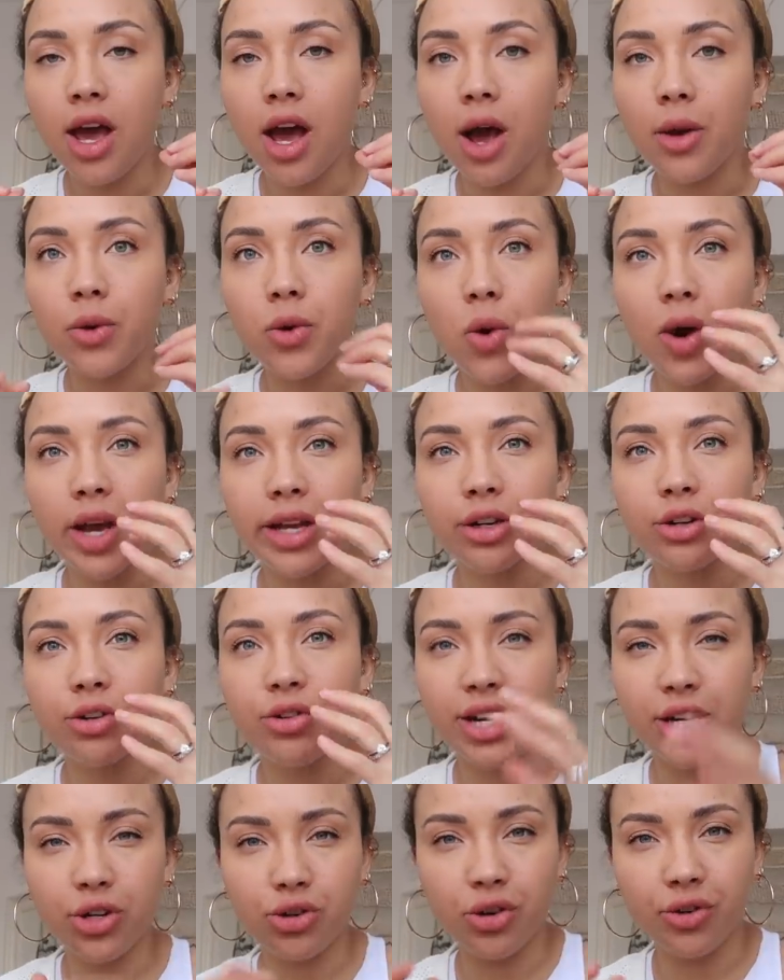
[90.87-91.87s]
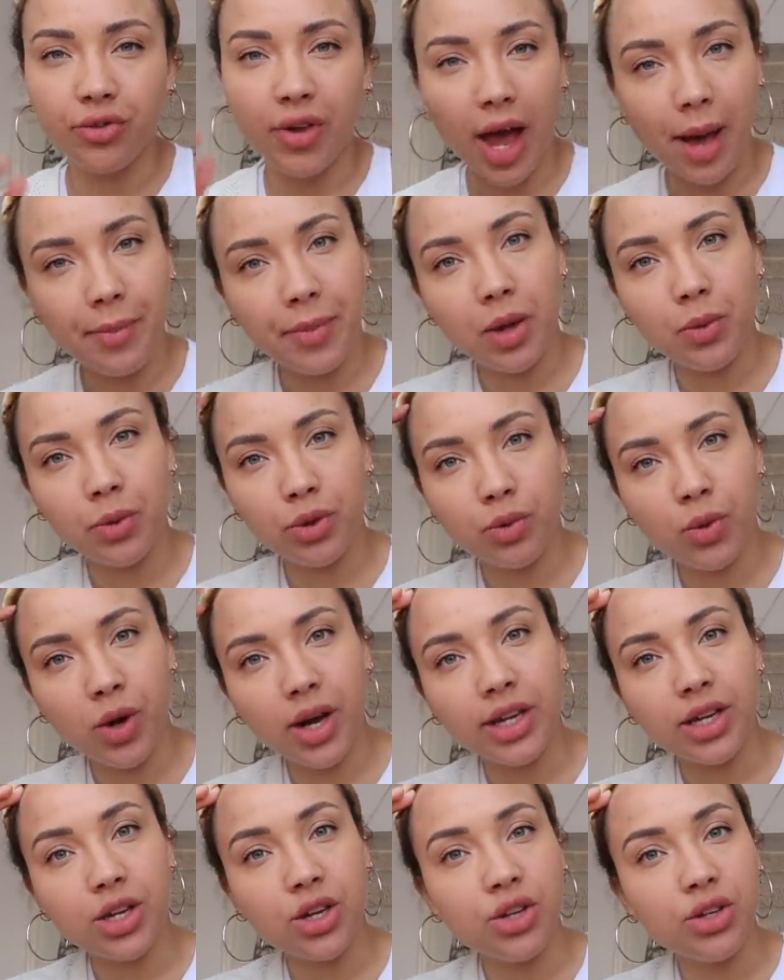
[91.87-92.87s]
I'm quite creature of habit with what
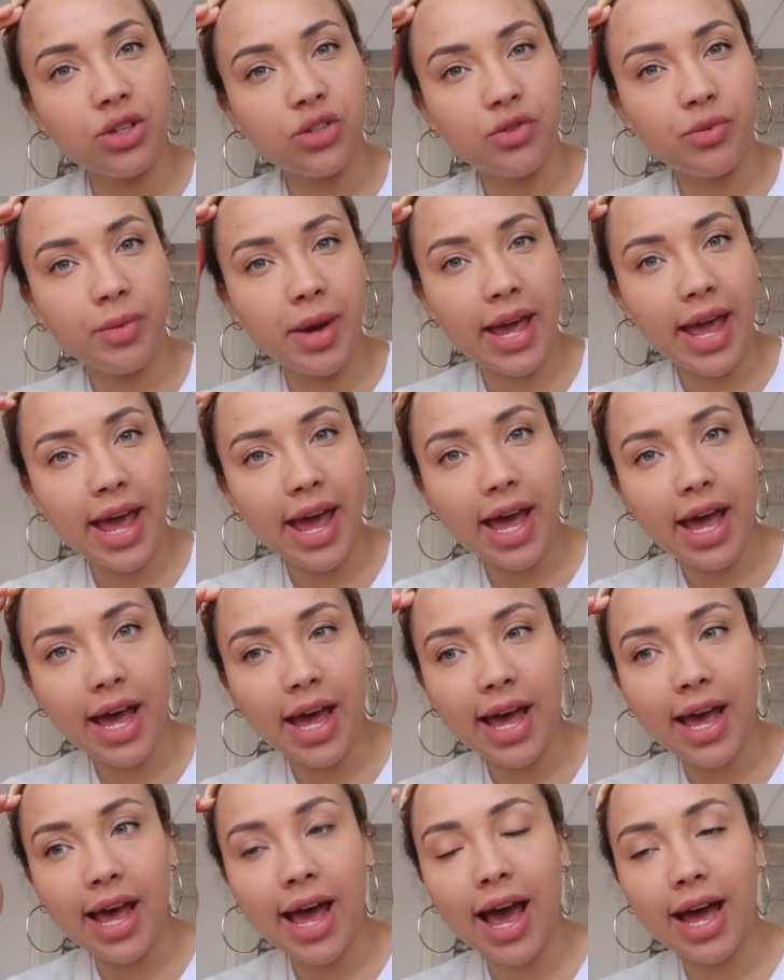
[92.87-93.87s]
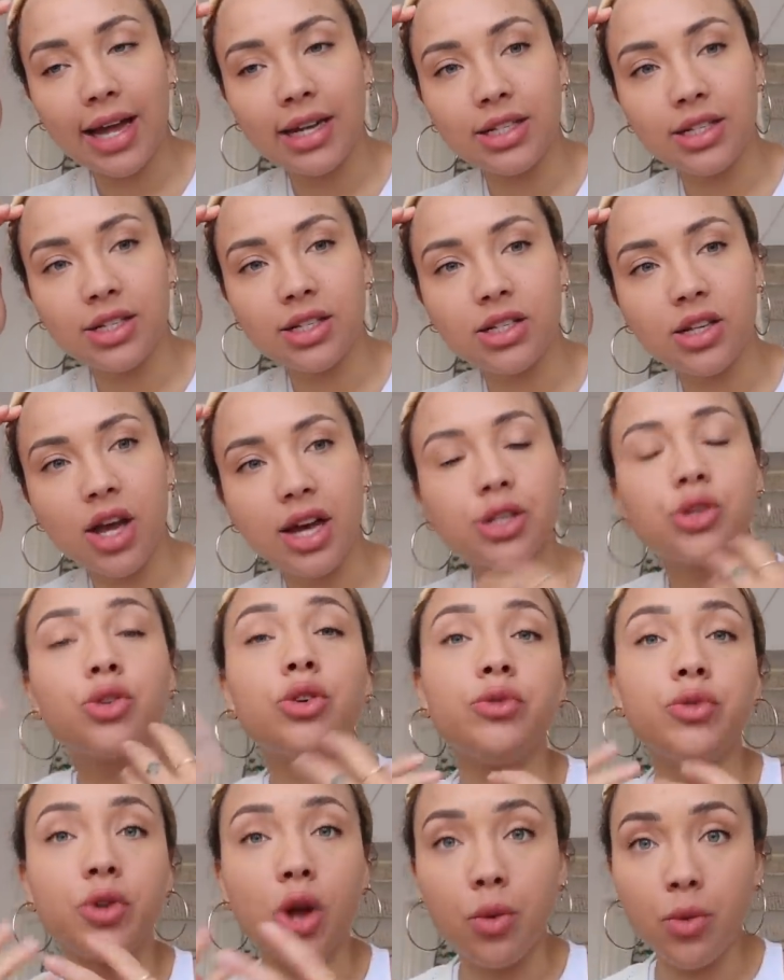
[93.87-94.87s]
I use for my hair, and I sort
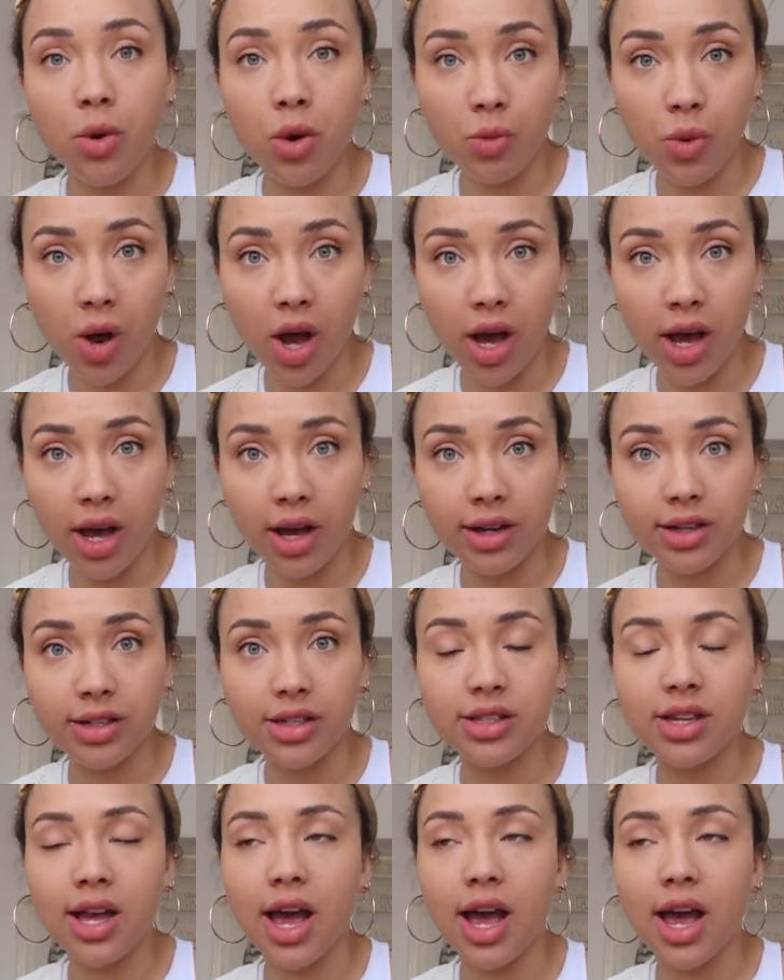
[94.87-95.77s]
of know what works,